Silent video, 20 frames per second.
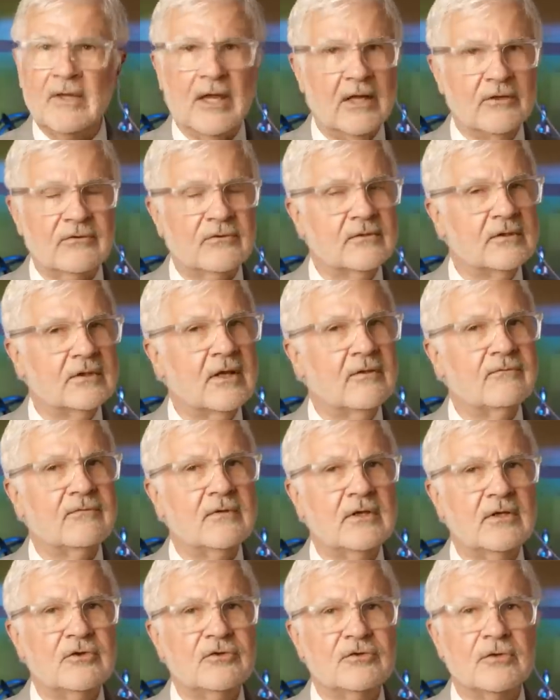That's the
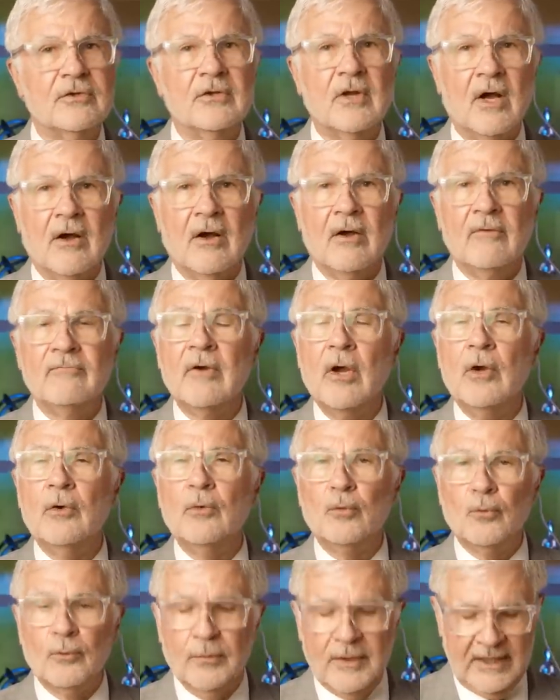definition of
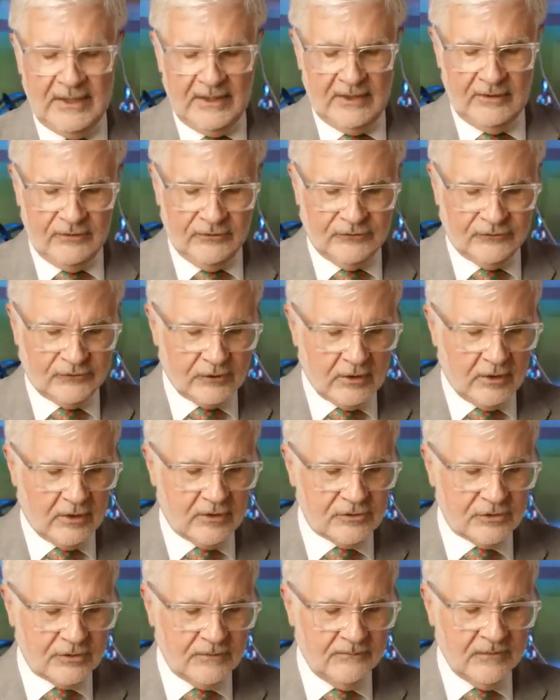
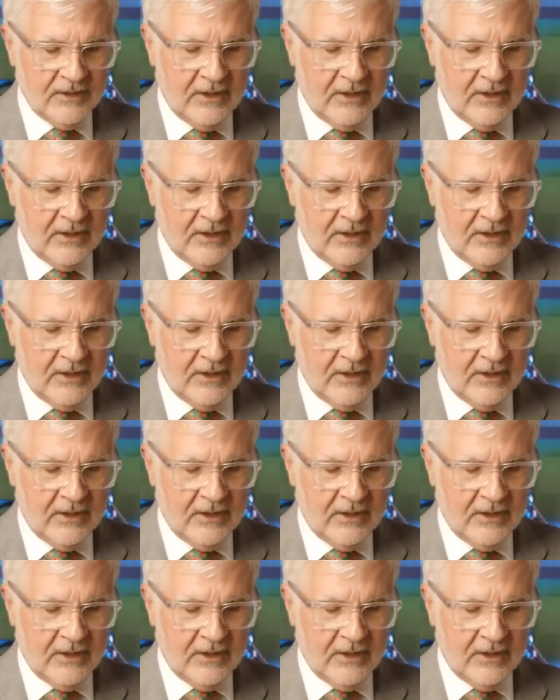research